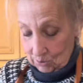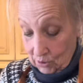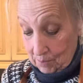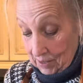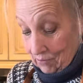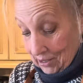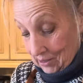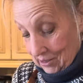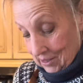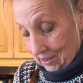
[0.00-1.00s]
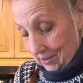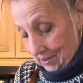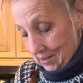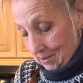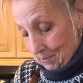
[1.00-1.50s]
would have been real dessert.
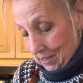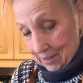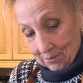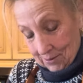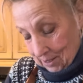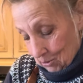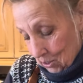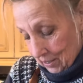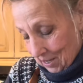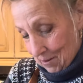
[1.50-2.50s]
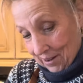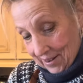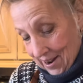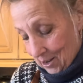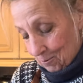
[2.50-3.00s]
But what I'm talking about
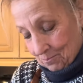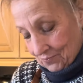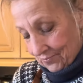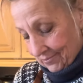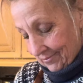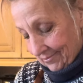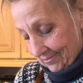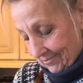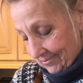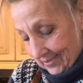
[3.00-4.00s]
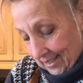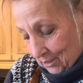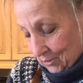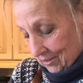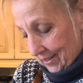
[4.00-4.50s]
now, it's
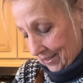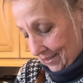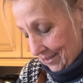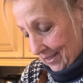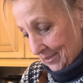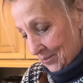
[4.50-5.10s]
for real, all right?